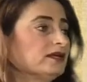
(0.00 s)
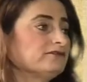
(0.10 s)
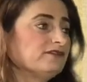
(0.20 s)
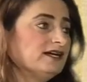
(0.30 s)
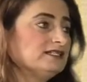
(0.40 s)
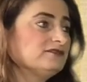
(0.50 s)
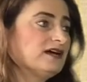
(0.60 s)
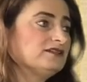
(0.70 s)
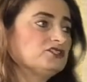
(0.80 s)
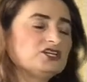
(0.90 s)
If I
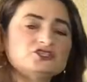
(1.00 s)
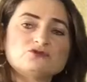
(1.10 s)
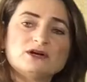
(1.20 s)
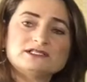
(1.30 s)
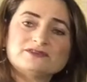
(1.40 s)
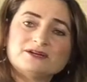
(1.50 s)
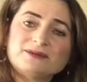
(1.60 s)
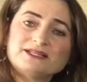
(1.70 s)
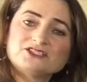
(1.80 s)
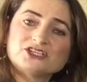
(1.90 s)
divide the change in y divided
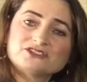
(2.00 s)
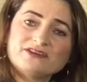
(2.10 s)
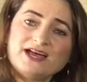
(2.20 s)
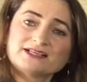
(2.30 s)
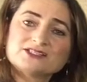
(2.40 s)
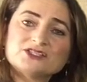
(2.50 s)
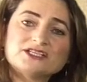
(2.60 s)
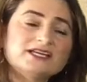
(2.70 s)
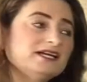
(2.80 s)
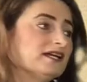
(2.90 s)
by the change of x, you
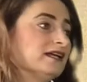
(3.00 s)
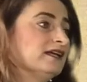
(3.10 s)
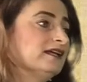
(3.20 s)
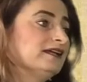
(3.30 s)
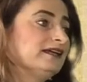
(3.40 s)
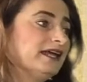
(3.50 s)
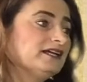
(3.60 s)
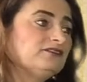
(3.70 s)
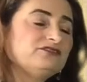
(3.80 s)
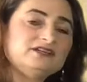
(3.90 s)
get
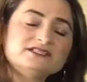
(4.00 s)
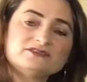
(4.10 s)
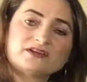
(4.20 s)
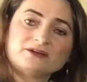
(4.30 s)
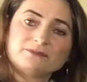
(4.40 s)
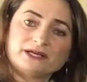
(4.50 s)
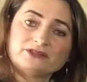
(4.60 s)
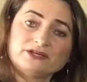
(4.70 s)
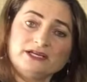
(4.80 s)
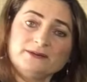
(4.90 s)
negative 3 divided by
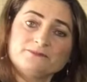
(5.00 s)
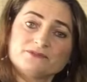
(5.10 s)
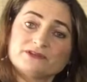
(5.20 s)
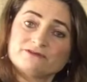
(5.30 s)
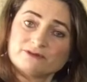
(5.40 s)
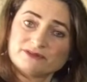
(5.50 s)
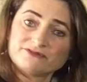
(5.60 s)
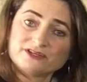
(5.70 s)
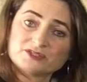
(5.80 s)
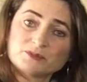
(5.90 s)
3 from the
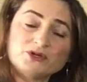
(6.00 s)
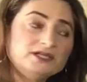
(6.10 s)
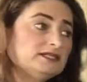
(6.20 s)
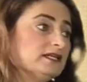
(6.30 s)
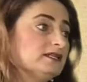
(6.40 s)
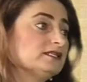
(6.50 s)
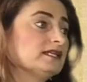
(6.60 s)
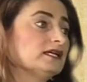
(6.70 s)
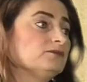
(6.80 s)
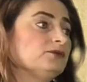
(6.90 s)
first point, and the
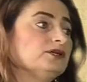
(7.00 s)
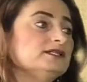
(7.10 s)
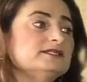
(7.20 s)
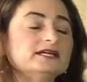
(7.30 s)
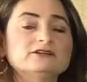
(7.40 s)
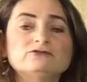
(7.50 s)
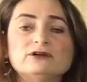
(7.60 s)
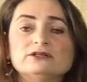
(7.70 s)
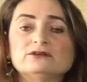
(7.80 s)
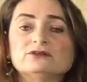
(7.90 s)
second point is negative
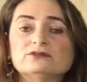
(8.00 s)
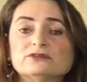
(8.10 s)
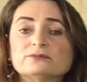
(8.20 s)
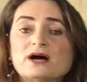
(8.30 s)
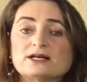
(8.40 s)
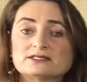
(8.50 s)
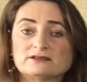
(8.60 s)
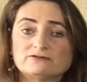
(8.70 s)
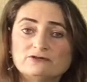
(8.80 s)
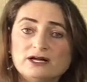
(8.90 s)
1 over
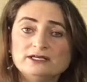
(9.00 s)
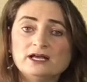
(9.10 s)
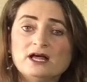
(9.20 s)
positive 1.